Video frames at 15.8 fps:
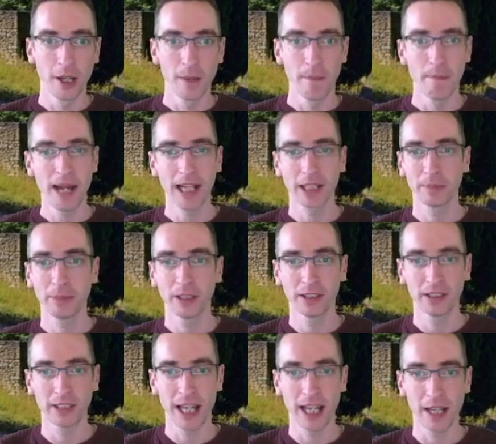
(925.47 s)
Max plus
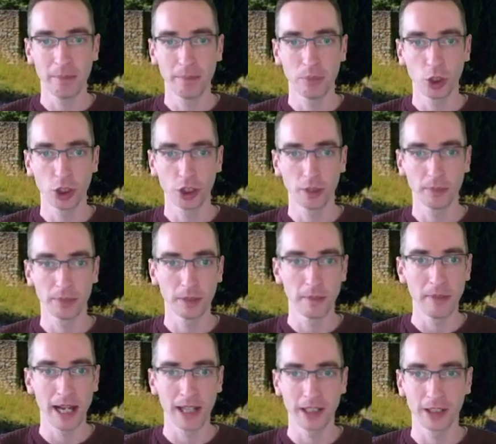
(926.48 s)
10, push up to
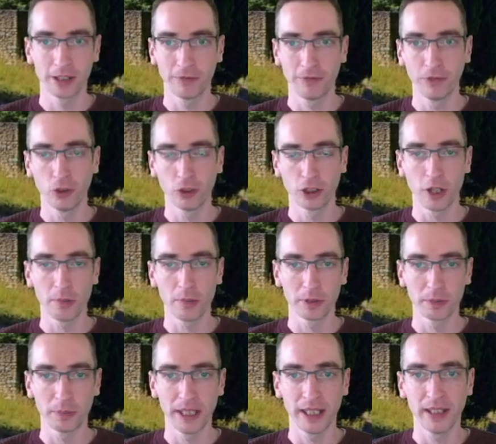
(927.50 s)
max, full top
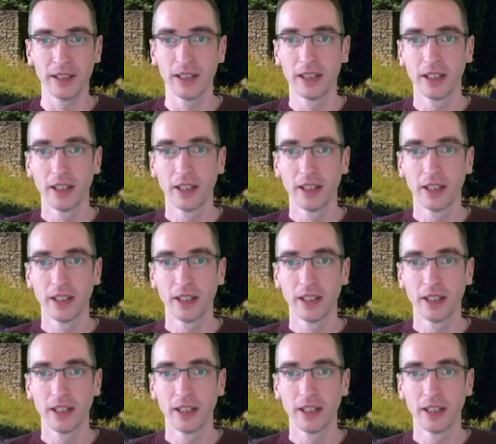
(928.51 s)
spin,